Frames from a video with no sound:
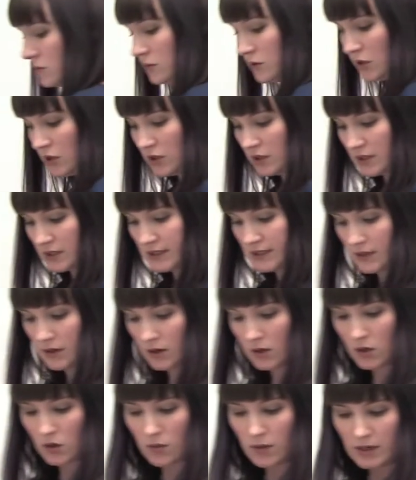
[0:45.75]
goods
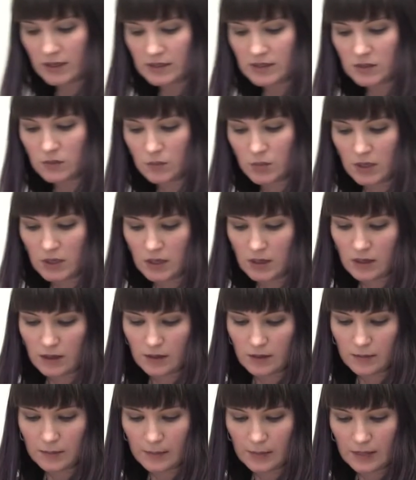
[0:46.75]
are going to
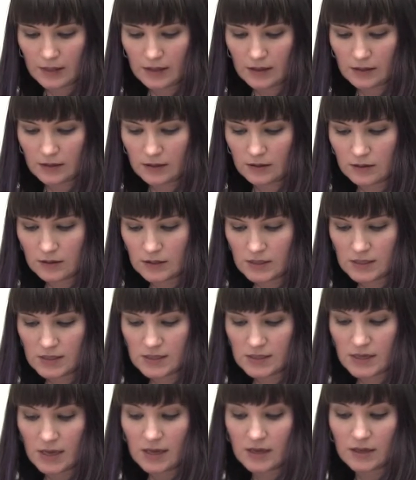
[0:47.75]
be
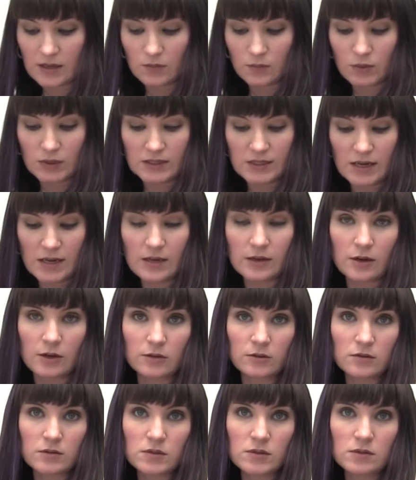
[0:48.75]
steak and
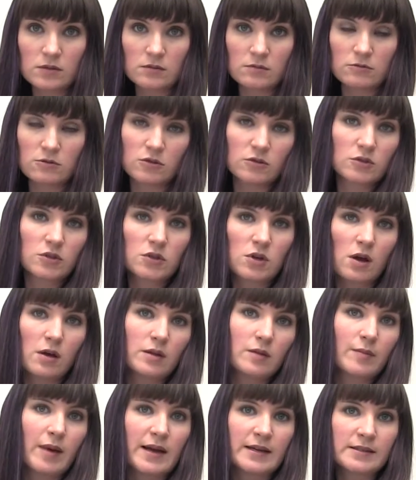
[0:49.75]
potatoes, so just call
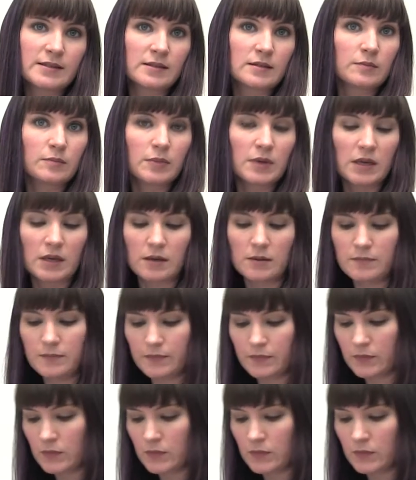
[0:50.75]
them S and P.